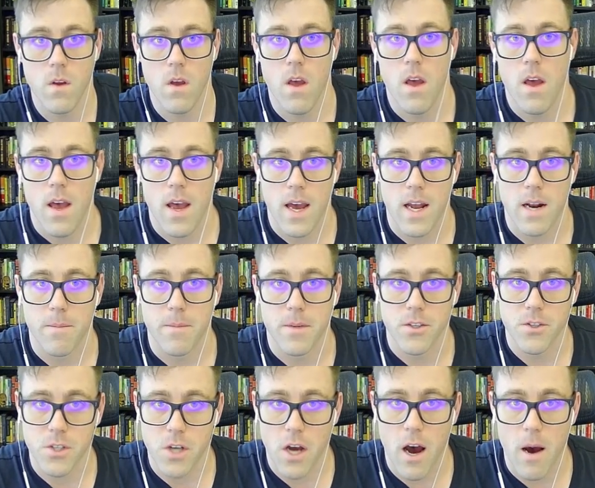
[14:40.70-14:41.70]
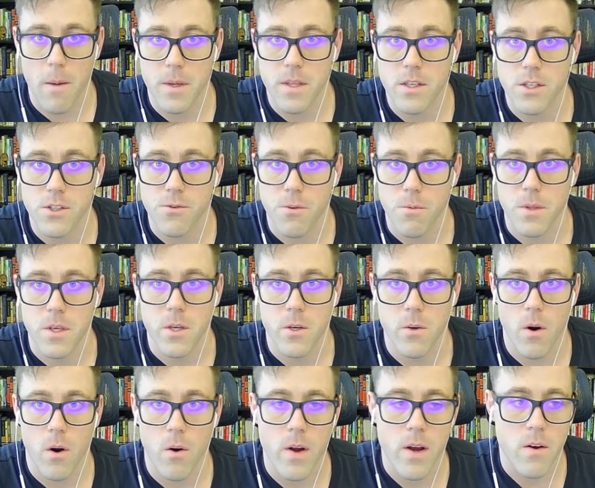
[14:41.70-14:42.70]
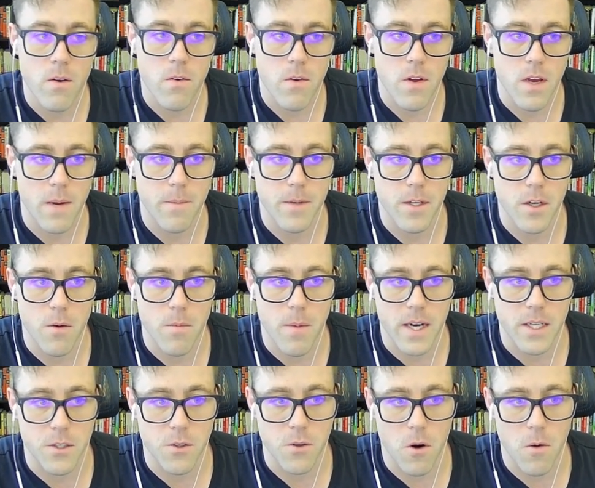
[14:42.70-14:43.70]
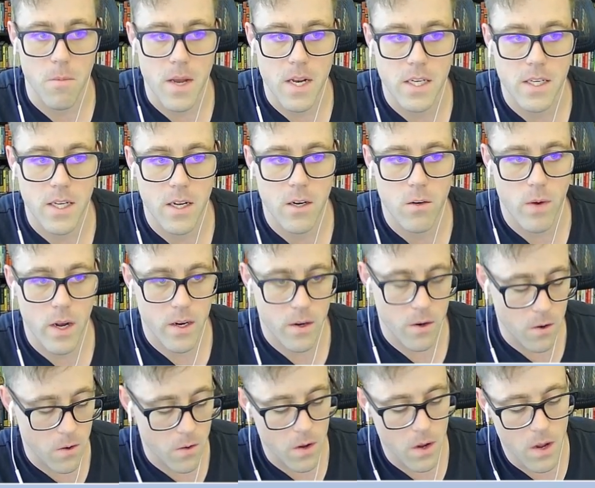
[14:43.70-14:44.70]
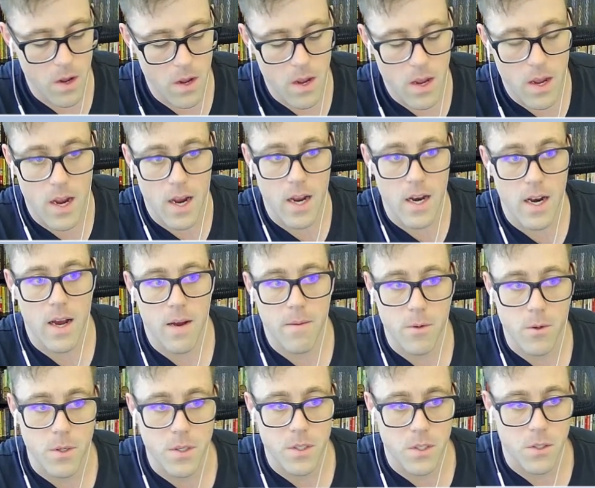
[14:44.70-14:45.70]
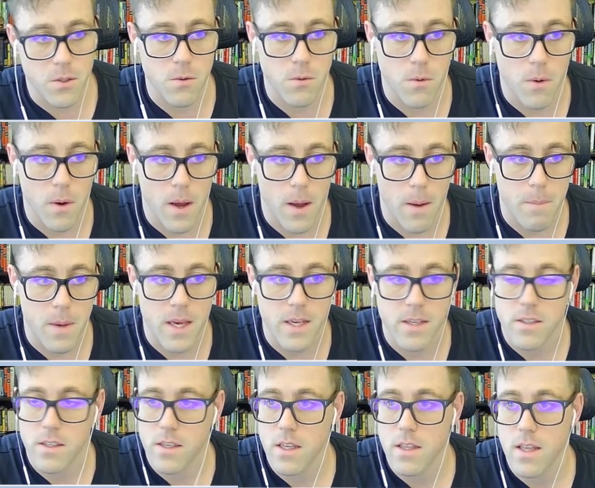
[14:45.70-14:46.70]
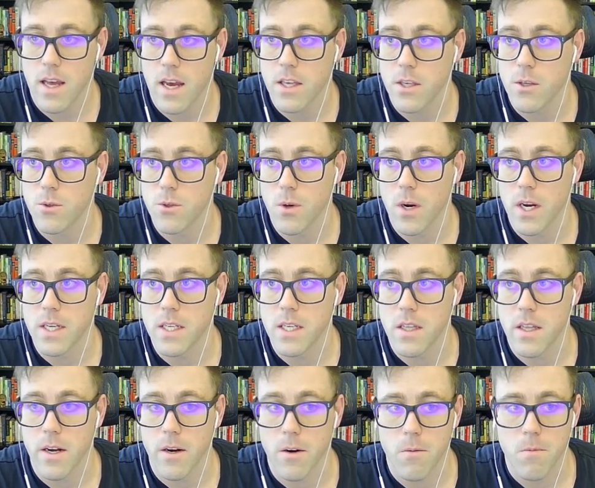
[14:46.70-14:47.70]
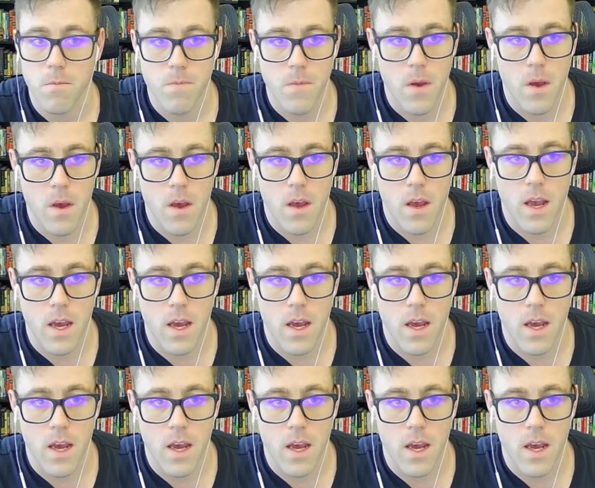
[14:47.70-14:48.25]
And I'm going to copy this from the URL. I'm going to go back to our metadata record and I'm going to uh, paste in that user ID there and I'll